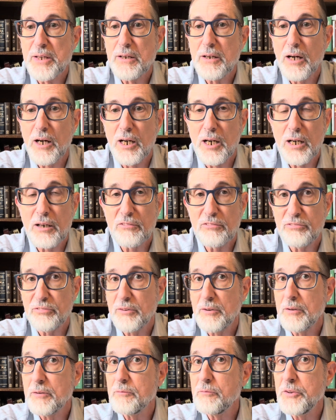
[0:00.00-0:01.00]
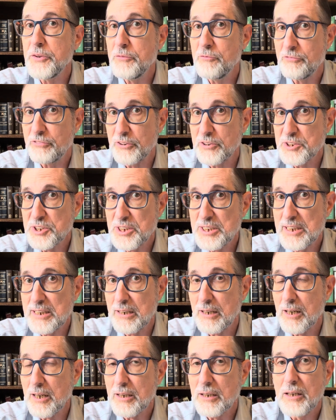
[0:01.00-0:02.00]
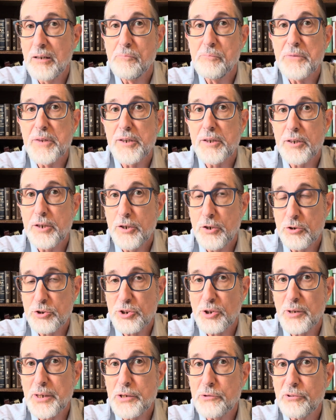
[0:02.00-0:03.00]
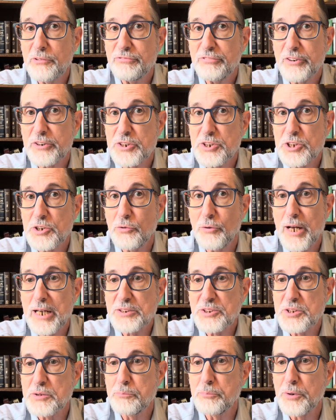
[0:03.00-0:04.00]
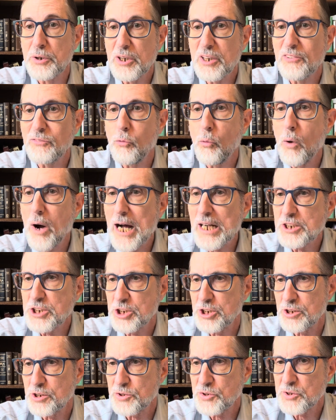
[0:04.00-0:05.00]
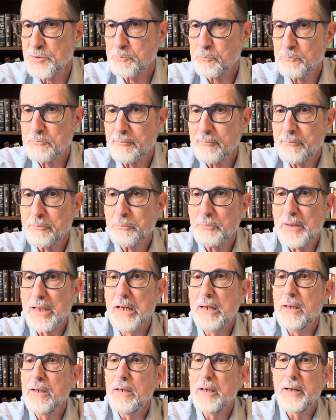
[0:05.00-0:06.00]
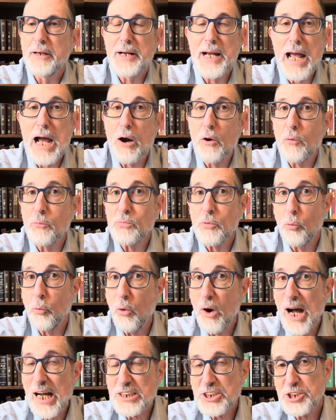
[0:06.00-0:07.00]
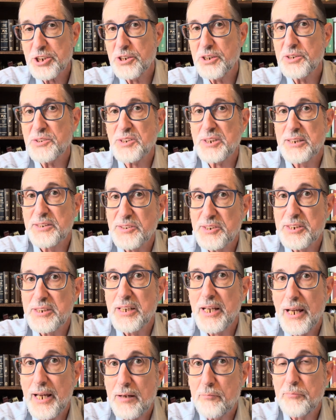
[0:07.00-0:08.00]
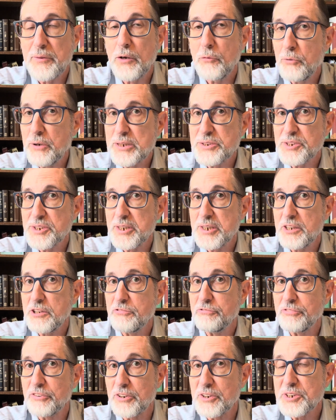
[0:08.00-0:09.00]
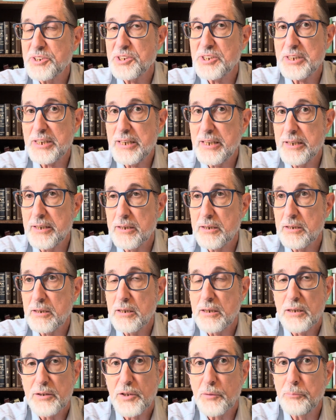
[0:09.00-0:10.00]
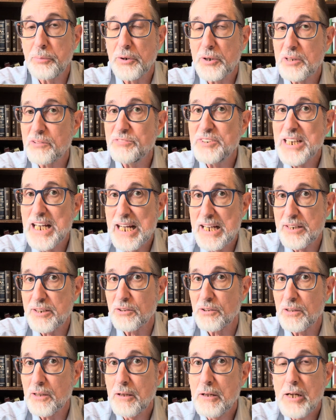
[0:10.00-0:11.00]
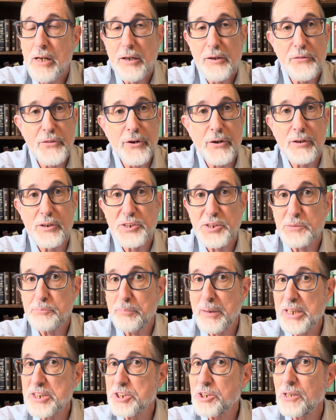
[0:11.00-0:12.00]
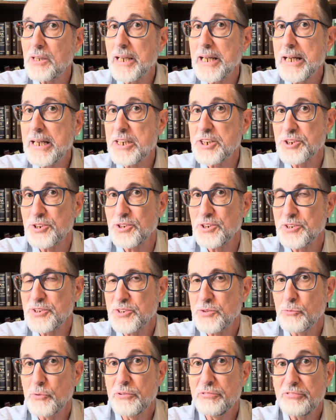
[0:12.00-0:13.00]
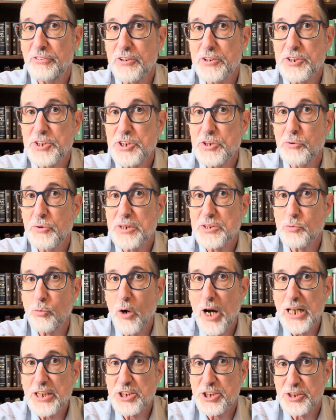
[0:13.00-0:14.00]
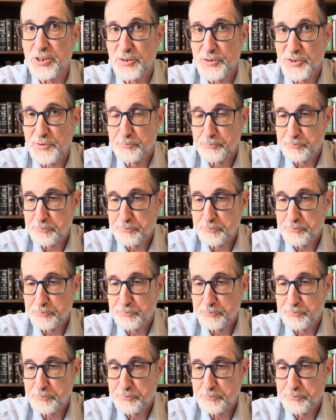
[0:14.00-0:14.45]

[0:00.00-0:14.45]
of First Enoch, usually referred to as the Book of Watchers. Now, Watchers is a name that we see first in the book of Daniel. There are special angels referred to as Watchers.